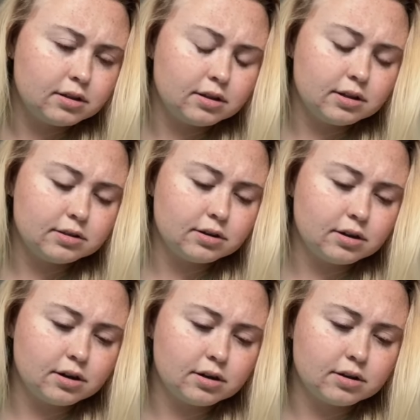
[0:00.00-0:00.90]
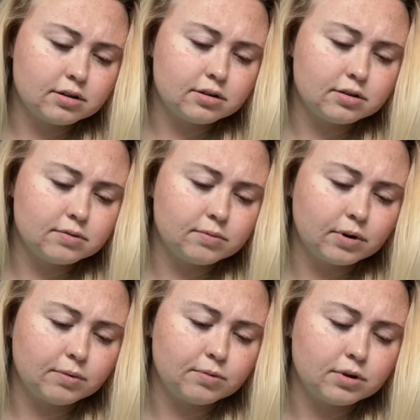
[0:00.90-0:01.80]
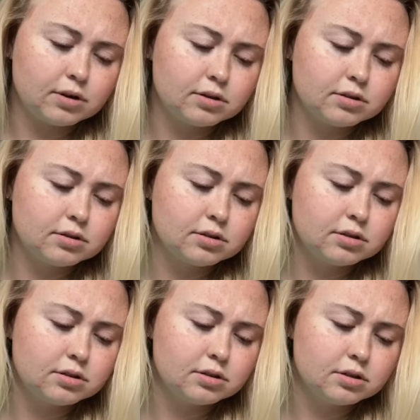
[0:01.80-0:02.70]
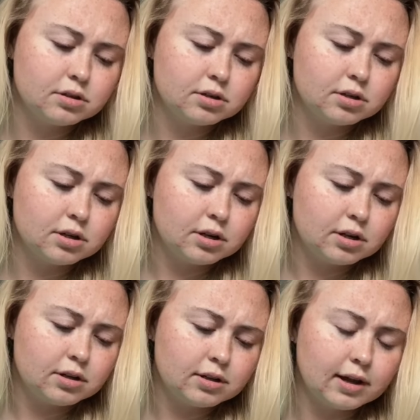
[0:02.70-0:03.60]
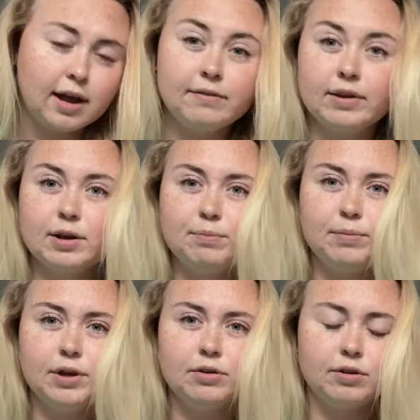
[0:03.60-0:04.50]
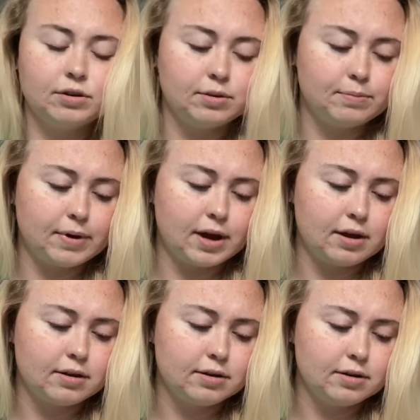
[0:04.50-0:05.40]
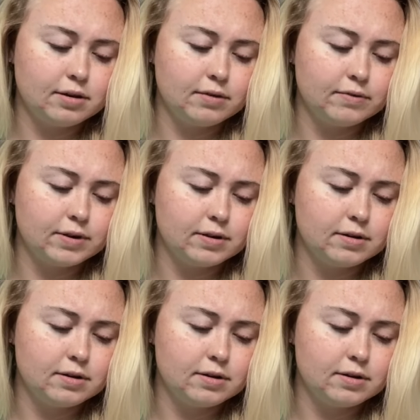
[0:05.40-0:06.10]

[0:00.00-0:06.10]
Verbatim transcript: These are not what I want. They have like a mirror on the back of it.